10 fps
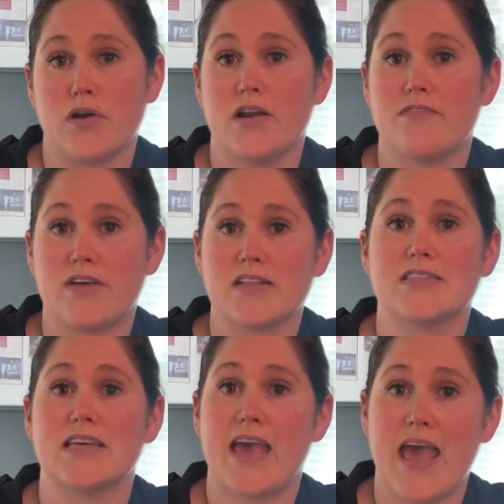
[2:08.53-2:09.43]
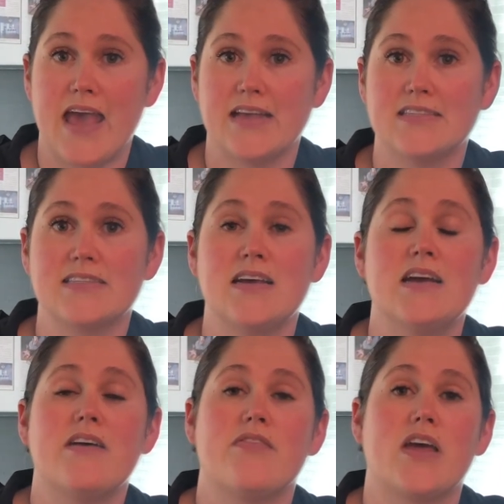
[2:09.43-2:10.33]
And if that's the case,
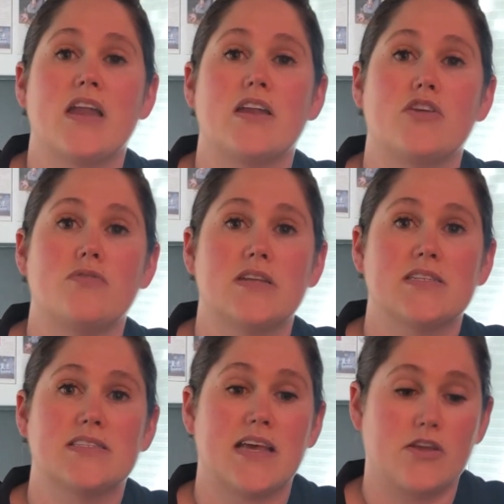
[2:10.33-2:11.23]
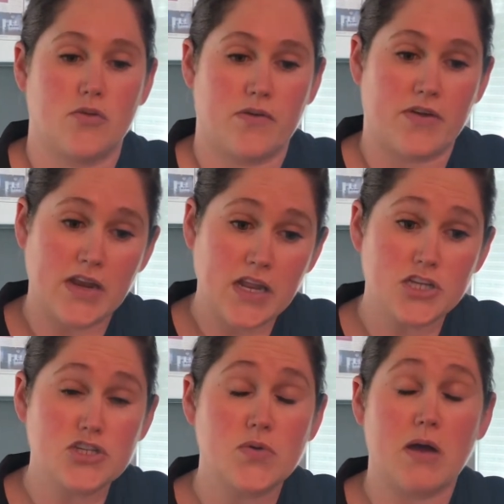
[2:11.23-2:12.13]
then you need to say, if I
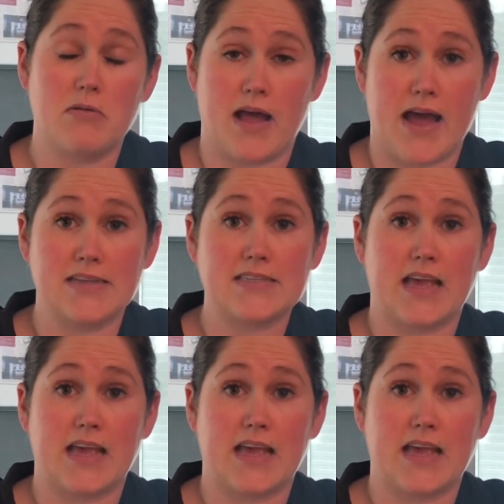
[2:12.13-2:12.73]
need you, I will ask,